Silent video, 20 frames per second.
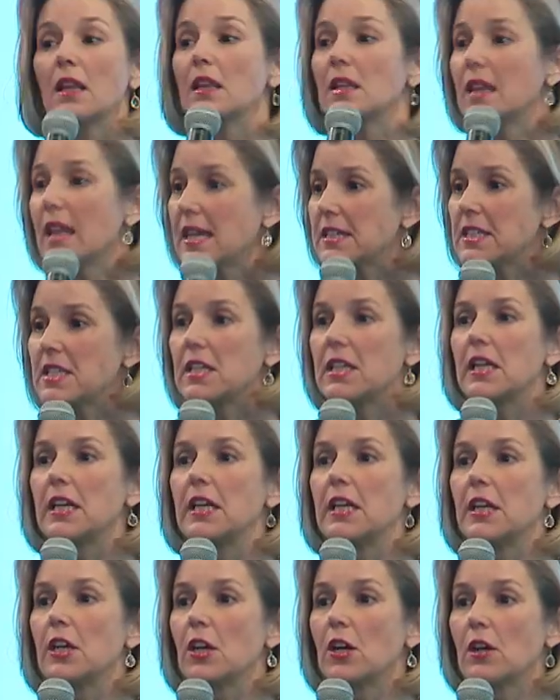Less than a
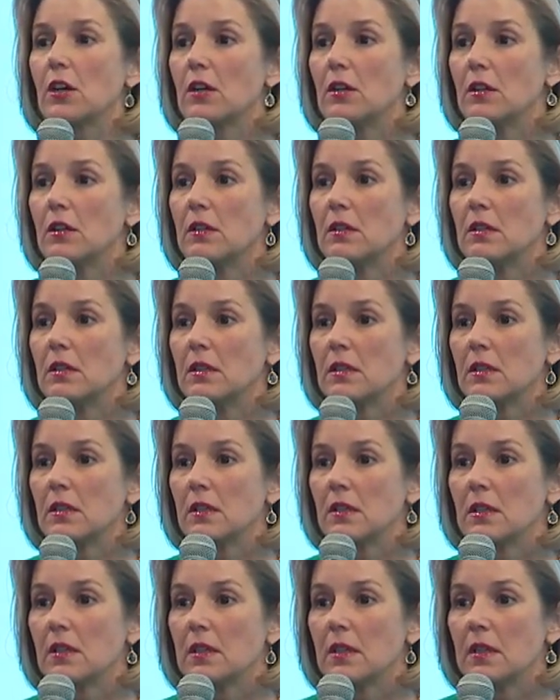year.
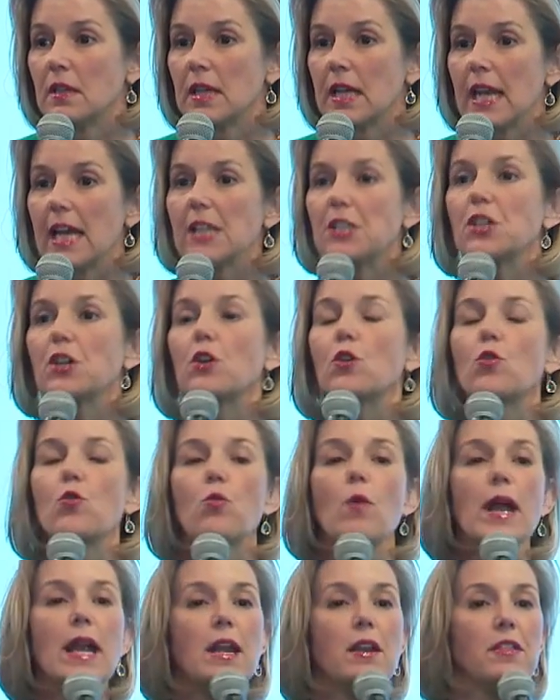It's a
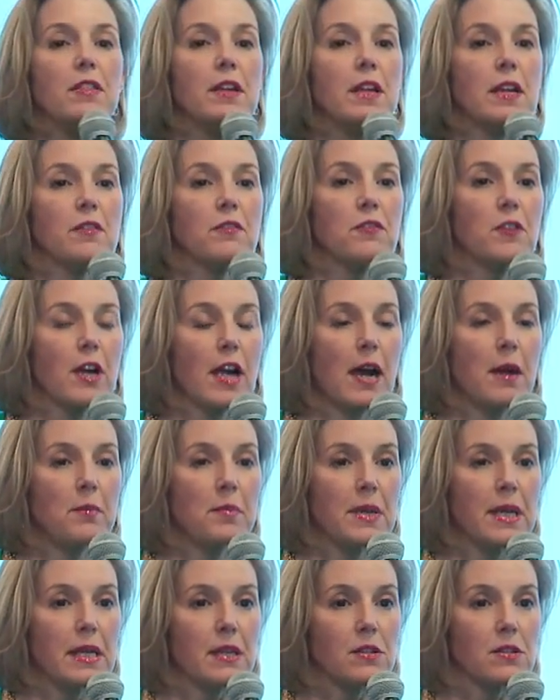great thing for
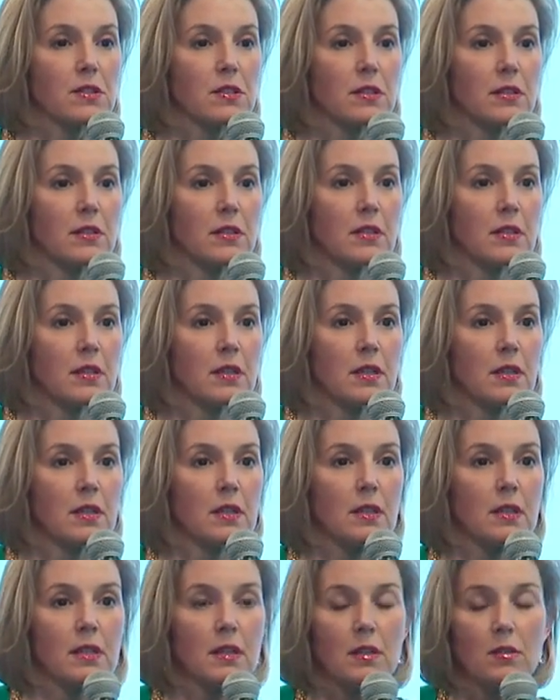companies,
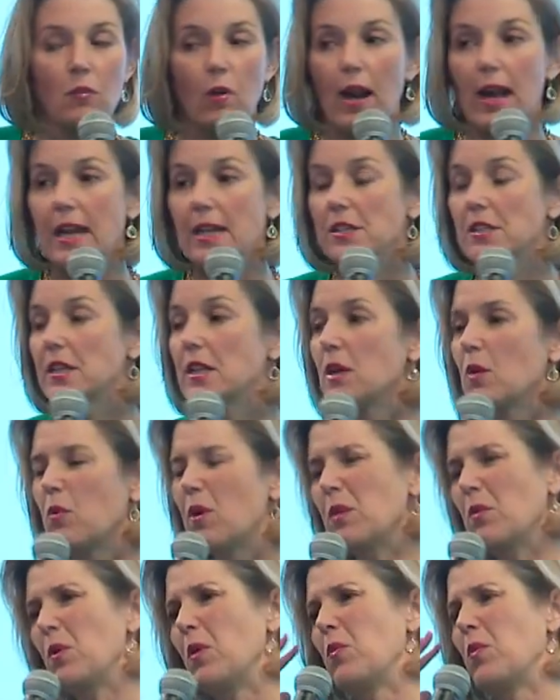right?
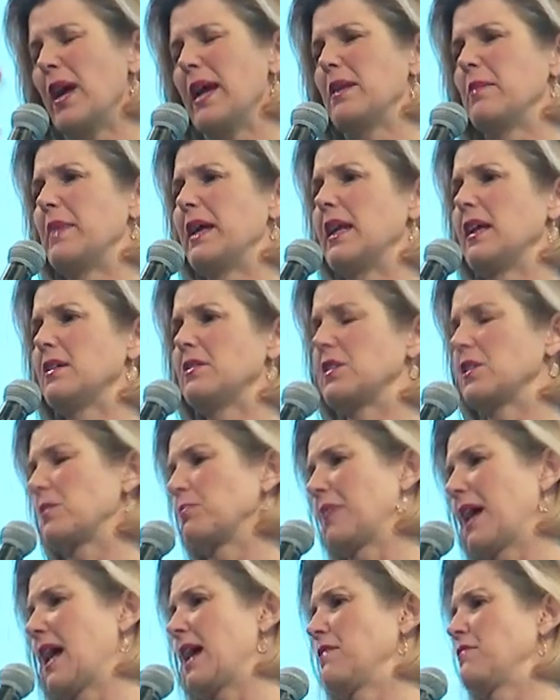Well, wait a minute, you're
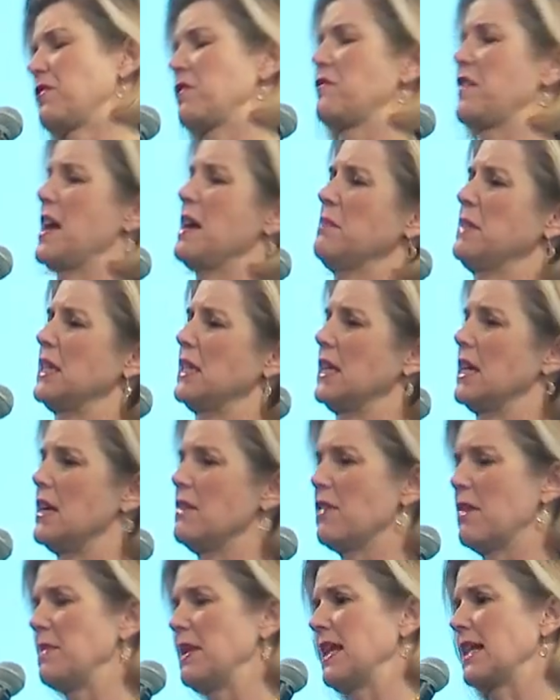paying for family
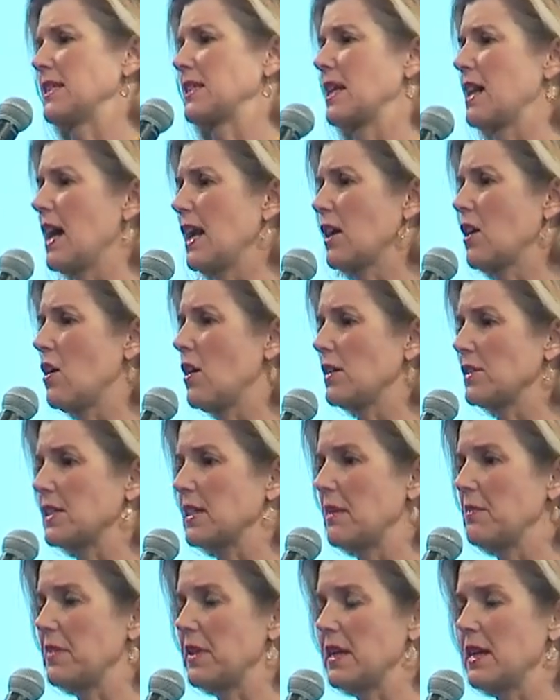leave. I mean, that's gotta cost
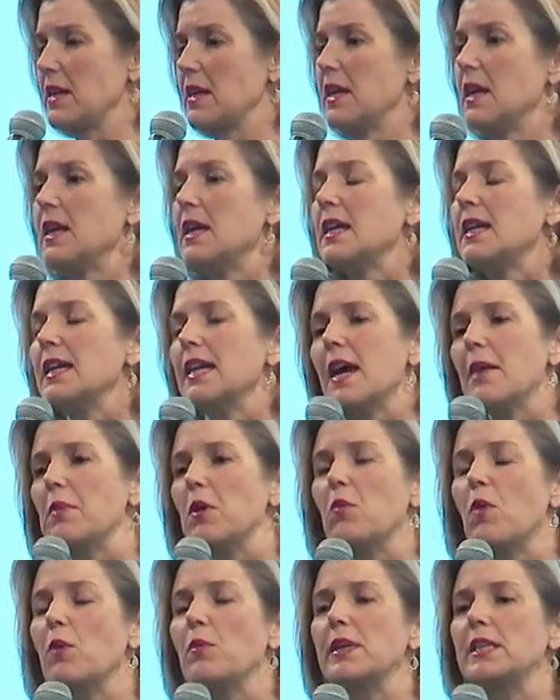something. Yeah,
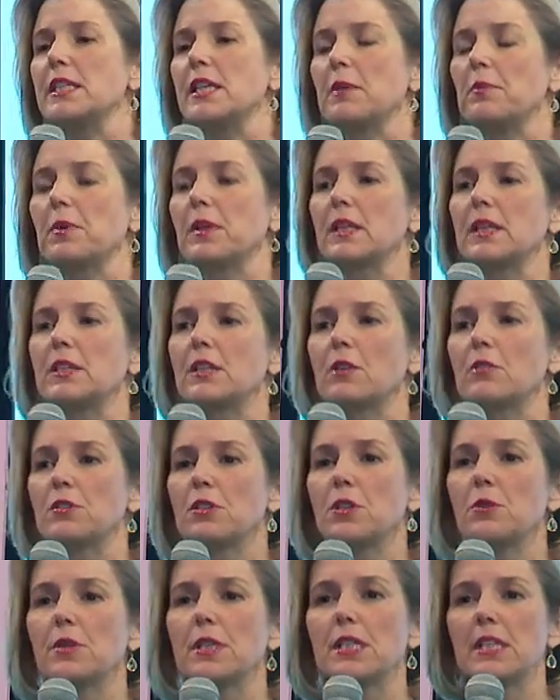but what we typically don't
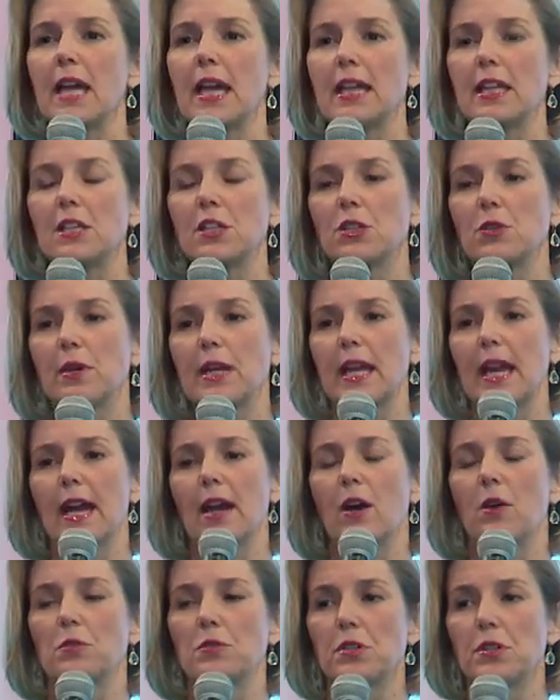do is take into
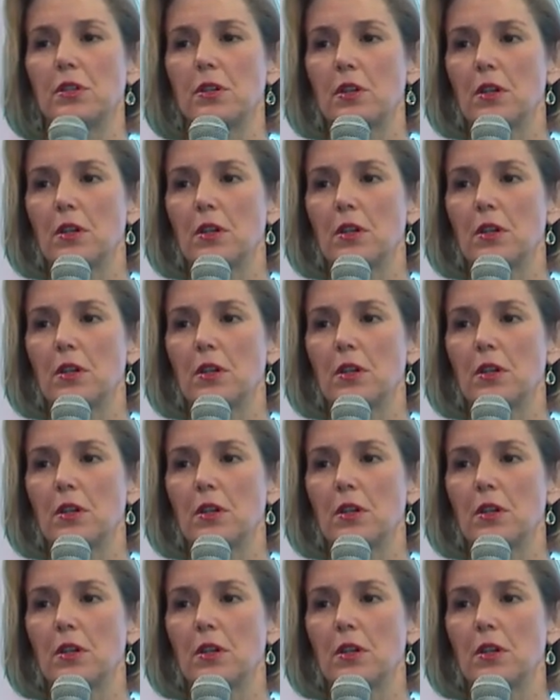account